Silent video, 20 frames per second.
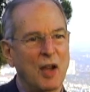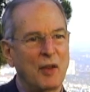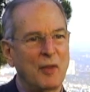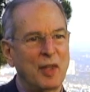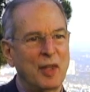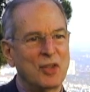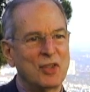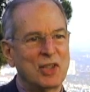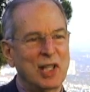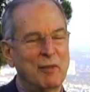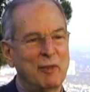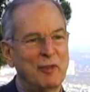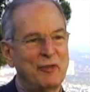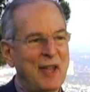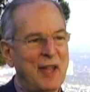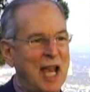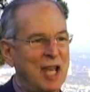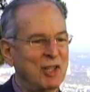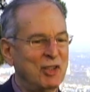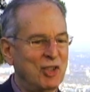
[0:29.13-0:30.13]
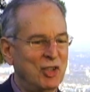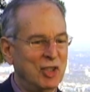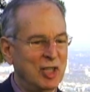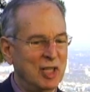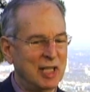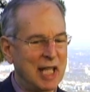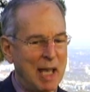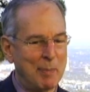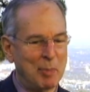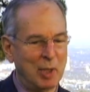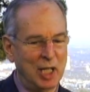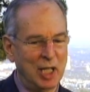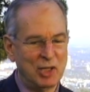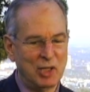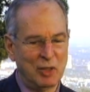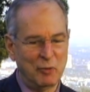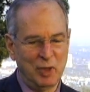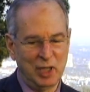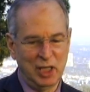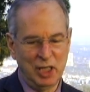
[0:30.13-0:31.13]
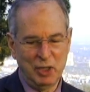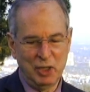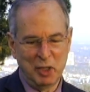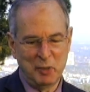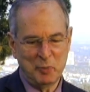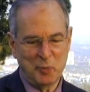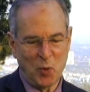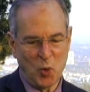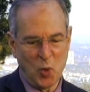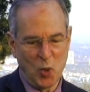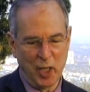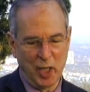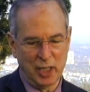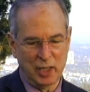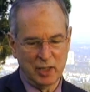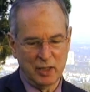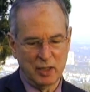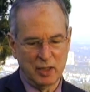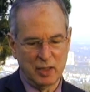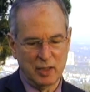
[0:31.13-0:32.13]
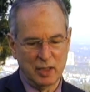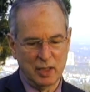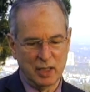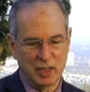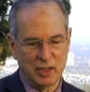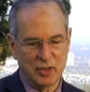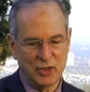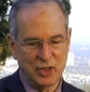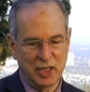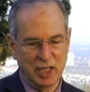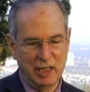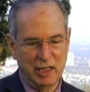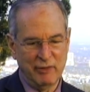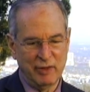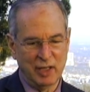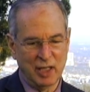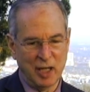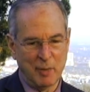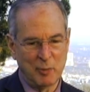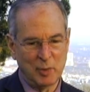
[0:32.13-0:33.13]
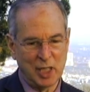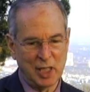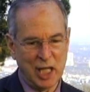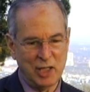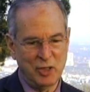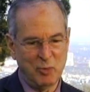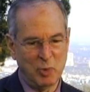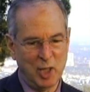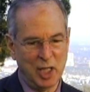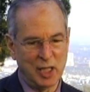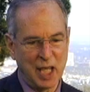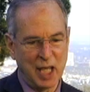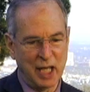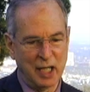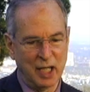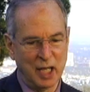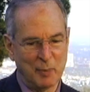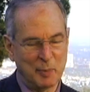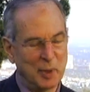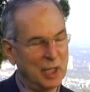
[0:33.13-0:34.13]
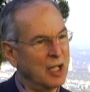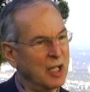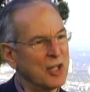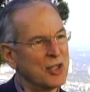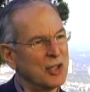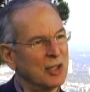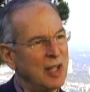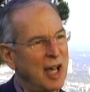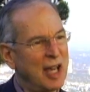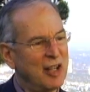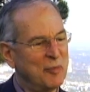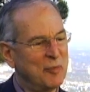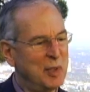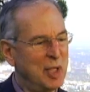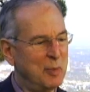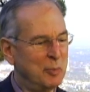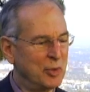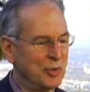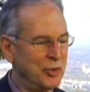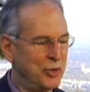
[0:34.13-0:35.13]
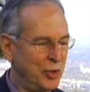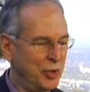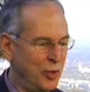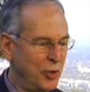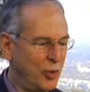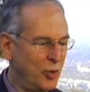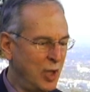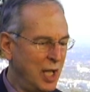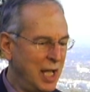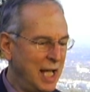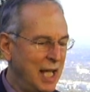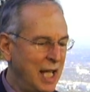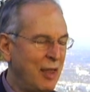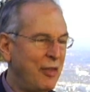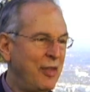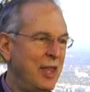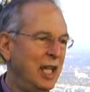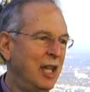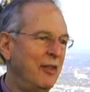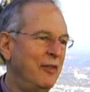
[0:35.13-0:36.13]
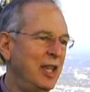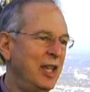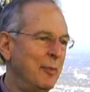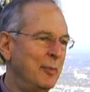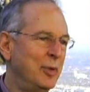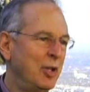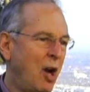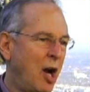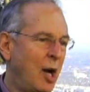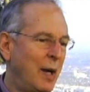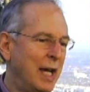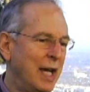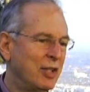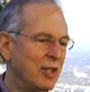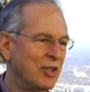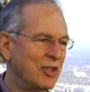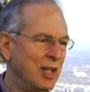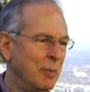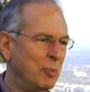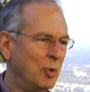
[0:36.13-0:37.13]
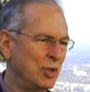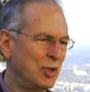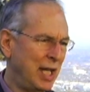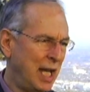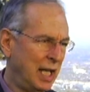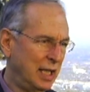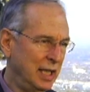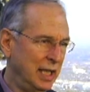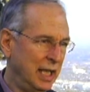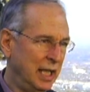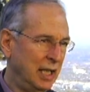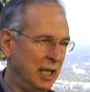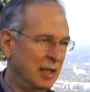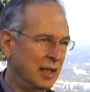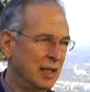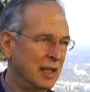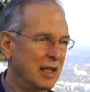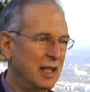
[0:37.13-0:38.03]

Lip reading: There's several facets to that, but it's a really good point, Steve, and I'm glad you bring that up because a lot of people do think of EMDR as a simple technique.